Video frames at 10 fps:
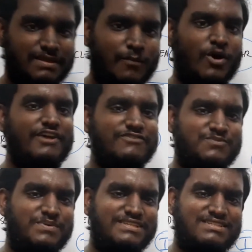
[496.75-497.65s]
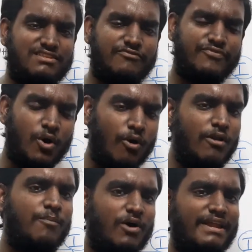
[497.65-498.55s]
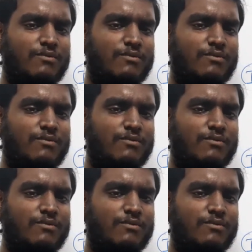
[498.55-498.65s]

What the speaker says: body of the speech, the whole body.